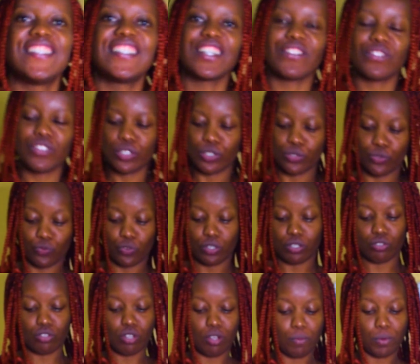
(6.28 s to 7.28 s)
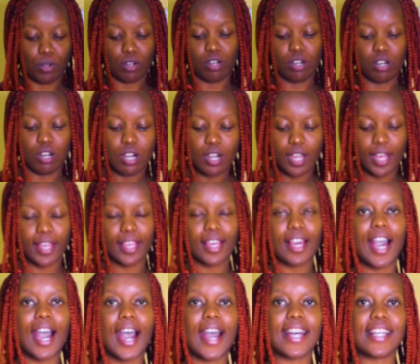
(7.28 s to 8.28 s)
If this is your first time here, it
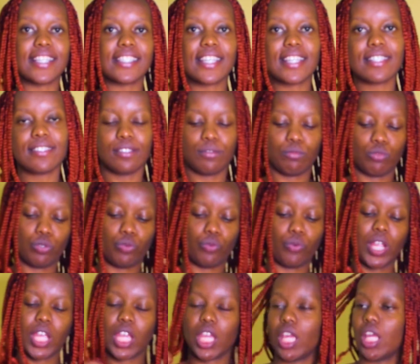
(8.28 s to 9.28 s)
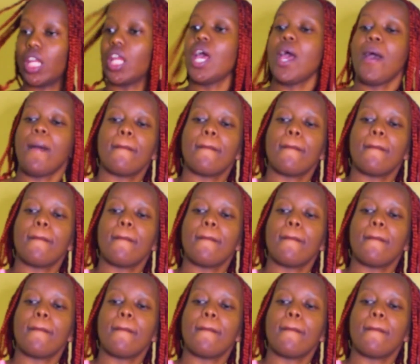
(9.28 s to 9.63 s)
has Maureen.